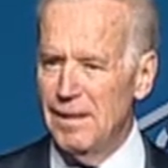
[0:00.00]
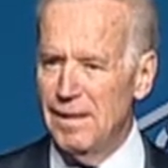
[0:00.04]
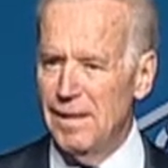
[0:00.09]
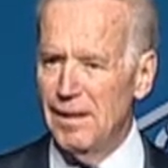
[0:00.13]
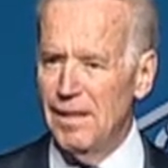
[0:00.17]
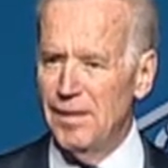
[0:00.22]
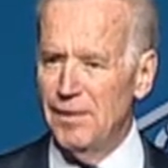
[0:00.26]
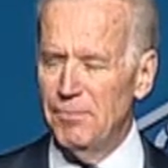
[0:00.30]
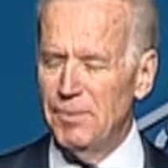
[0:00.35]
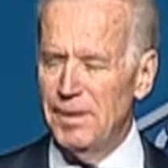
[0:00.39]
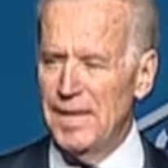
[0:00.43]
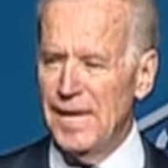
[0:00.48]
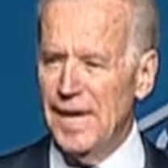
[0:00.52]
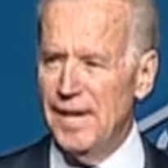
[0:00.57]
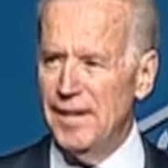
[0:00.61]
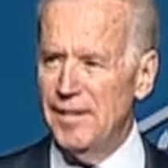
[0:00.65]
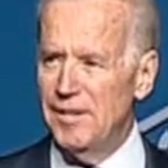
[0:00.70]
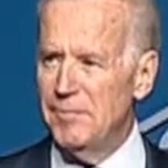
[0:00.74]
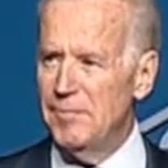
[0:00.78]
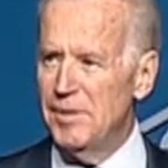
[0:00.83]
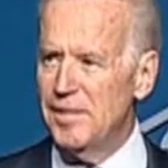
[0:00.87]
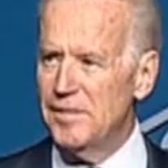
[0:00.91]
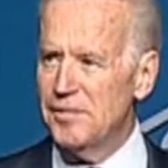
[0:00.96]
in the beginning of
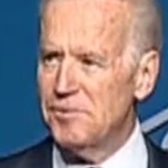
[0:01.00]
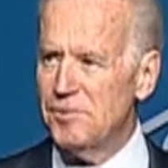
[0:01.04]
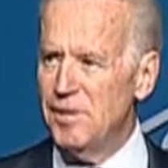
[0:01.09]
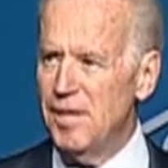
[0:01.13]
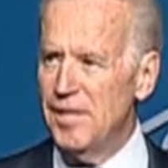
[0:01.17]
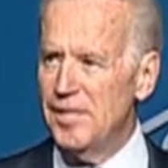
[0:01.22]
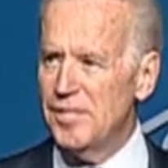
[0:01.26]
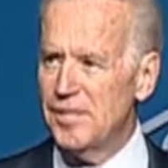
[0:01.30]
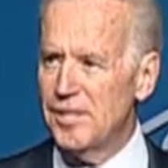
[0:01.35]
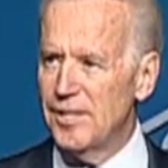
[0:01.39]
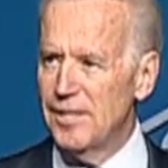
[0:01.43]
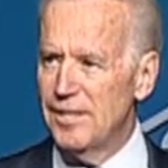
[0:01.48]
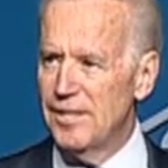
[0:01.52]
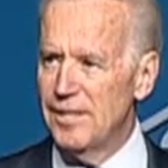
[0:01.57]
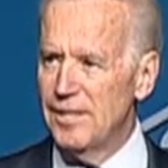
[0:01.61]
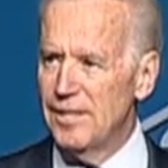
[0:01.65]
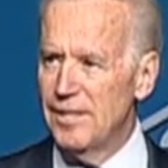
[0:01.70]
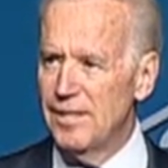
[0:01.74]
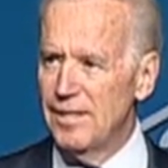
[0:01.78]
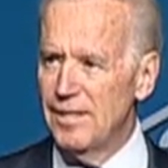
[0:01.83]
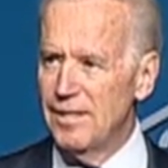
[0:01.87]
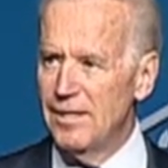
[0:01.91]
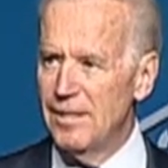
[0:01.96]
the administration.
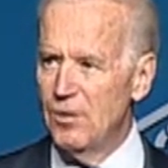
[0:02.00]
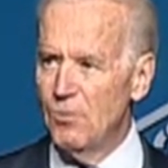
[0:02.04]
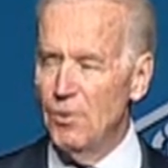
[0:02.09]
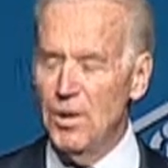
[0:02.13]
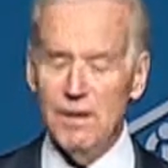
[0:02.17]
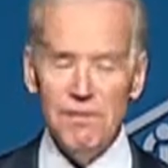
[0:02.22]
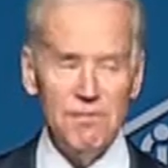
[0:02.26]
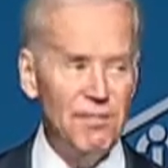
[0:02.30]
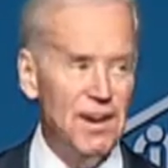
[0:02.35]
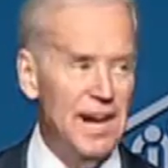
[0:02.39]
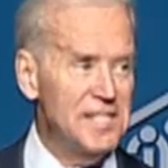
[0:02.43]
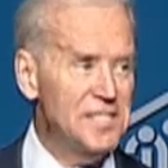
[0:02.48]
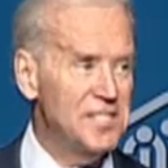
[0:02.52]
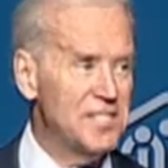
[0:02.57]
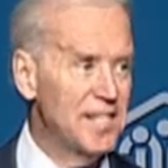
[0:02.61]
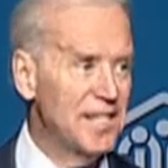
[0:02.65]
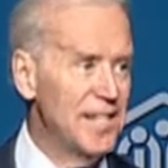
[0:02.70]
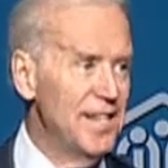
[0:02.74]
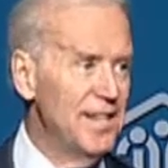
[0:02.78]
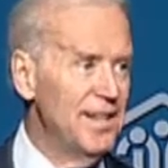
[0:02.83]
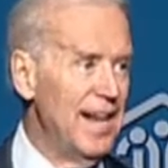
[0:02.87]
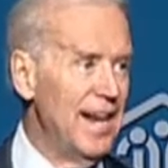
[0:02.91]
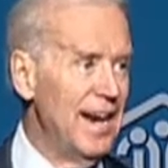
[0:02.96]
We invested
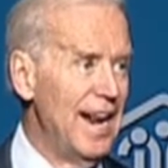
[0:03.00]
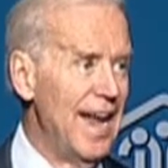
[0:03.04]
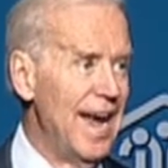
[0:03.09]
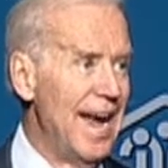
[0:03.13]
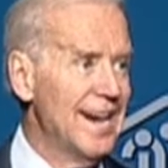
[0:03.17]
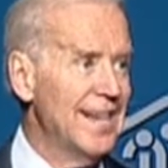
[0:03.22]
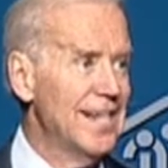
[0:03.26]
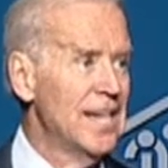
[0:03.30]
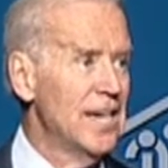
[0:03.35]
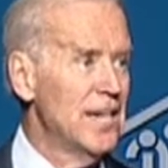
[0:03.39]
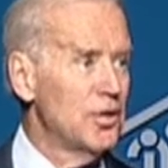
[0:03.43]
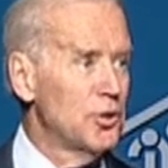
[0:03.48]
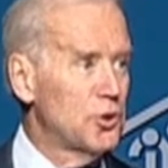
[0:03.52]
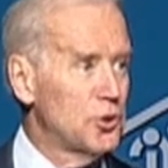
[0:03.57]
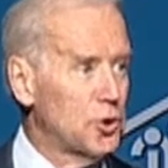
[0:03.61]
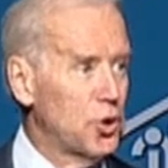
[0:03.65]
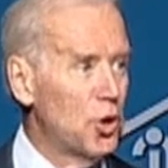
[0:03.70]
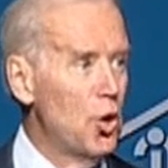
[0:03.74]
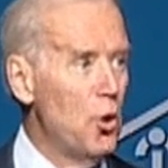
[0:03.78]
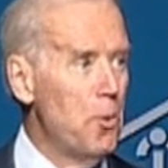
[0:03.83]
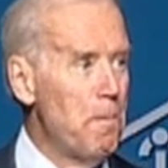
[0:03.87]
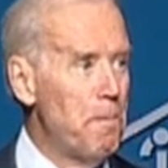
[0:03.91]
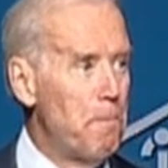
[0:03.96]
in that act
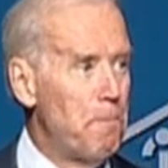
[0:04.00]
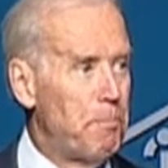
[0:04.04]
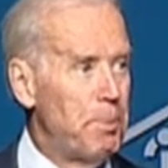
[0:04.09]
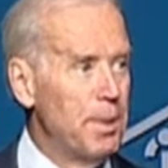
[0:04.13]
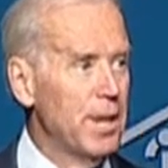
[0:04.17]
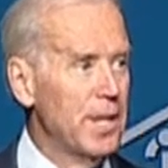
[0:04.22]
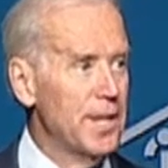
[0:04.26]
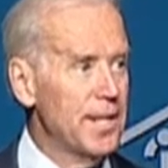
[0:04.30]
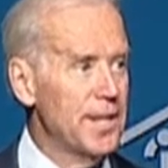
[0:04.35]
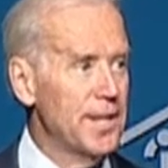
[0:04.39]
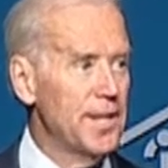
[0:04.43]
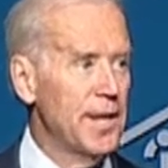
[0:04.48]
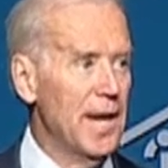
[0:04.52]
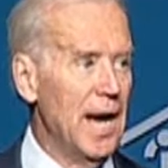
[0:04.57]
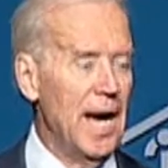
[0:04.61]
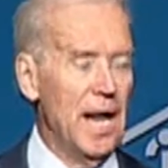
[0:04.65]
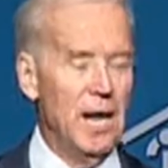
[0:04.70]
$2 billion